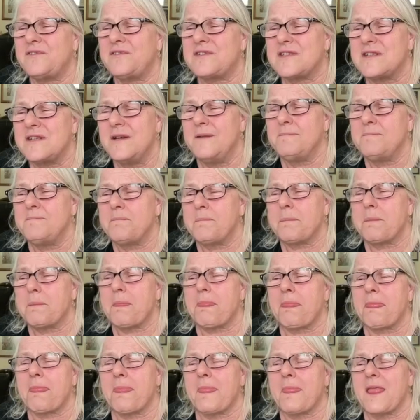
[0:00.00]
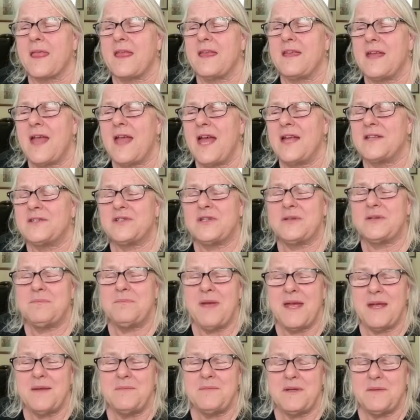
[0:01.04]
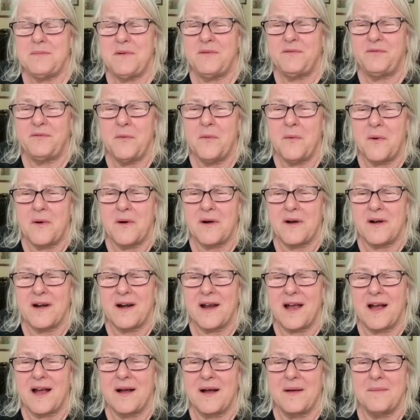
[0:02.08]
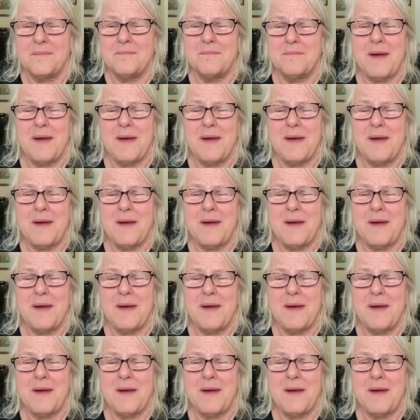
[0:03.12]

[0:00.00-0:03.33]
The Gift, had she met me before,